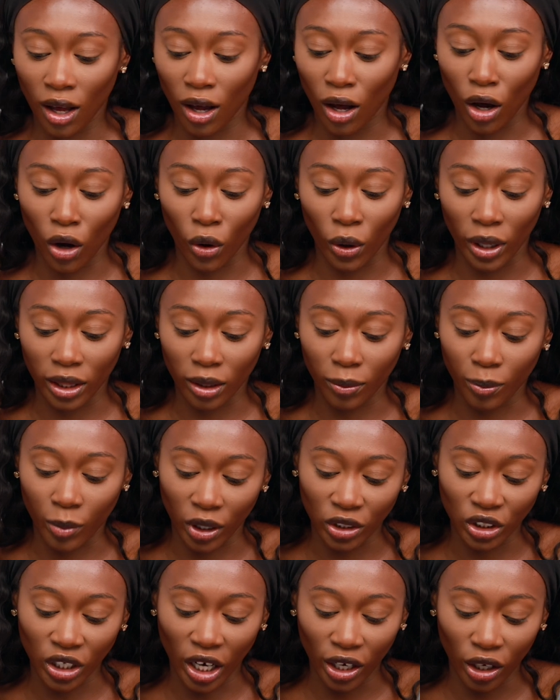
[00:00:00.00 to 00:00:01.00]
Oh, and the
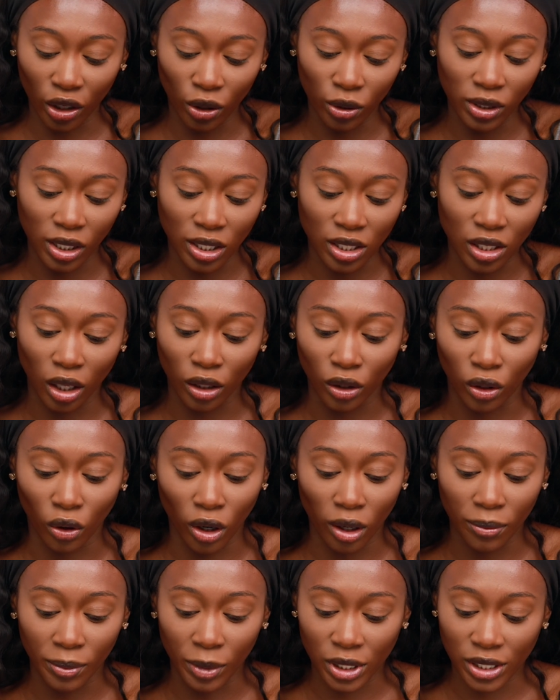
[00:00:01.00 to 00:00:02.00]
brush I used is the
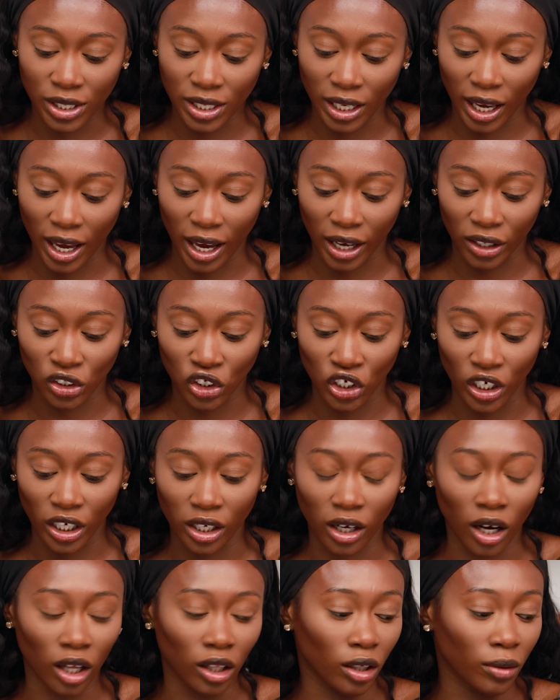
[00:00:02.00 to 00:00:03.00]
Lauramercier Cheek
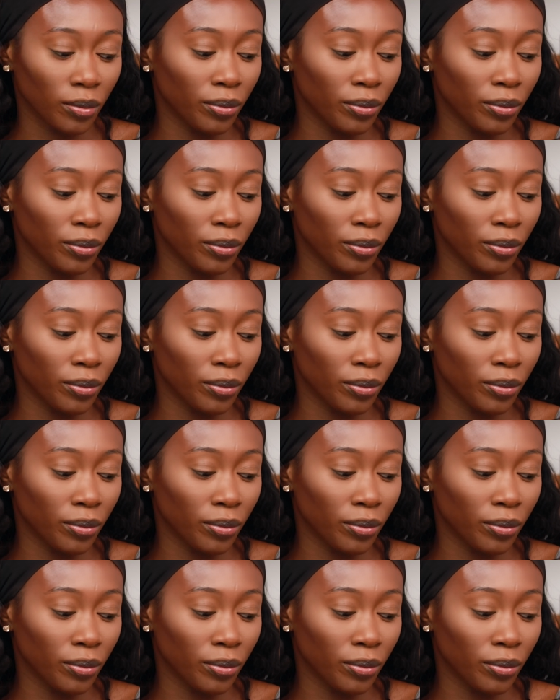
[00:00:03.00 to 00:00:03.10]
Color